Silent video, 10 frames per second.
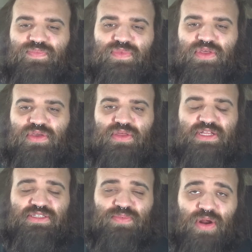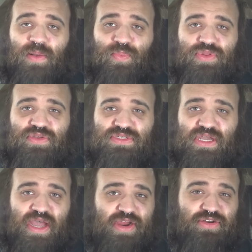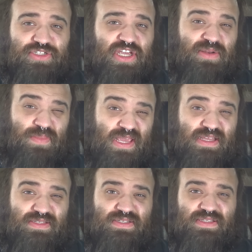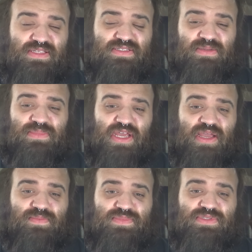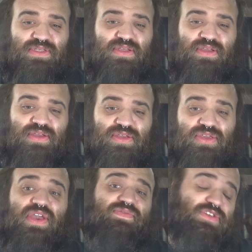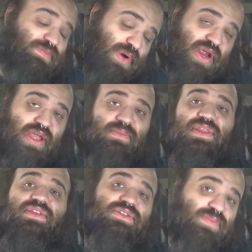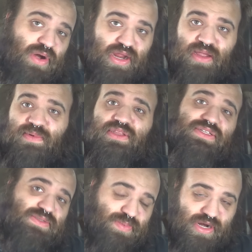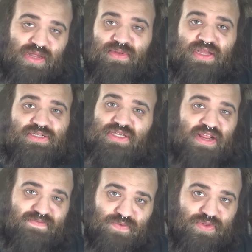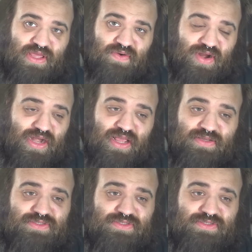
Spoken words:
That's the problem with using higher shine paints, is that sometimes you have to spray them and then spray them and then spray them, and I just can't afford that right now.